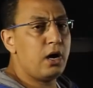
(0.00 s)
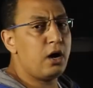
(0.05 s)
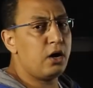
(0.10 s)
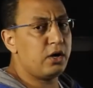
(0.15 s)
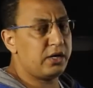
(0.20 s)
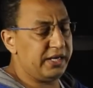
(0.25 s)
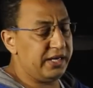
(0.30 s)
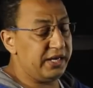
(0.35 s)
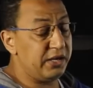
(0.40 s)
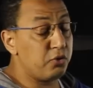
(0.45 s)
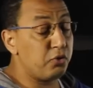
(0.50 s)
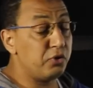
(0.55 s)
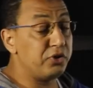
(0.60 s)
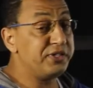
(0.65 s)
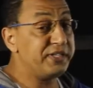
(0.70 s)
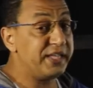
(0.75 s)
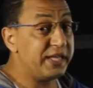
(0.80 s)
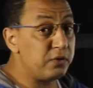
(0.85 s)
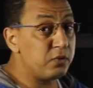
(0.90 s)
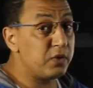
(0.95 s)
are in
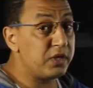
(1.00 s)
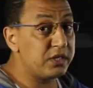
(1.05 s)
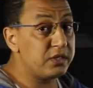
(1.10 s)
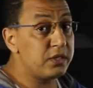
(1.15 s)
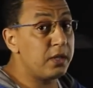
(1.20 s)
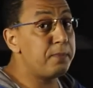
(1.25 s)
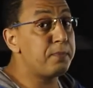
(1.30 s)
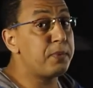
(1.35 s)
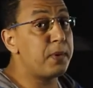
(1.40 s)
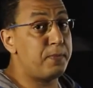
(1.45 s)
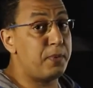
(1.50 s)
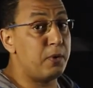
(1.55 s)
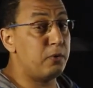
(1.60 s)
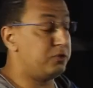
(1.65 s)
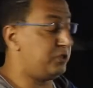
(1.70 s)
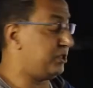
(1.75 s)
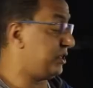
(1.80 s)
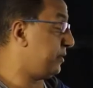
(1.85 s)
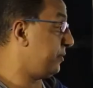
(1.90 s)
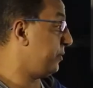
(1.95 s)
continued
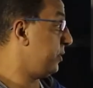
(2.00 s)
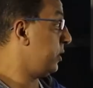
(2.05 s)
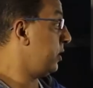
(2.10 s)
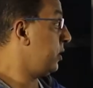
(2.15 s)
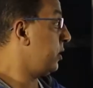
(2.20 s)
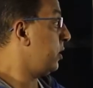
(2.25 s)
proportion.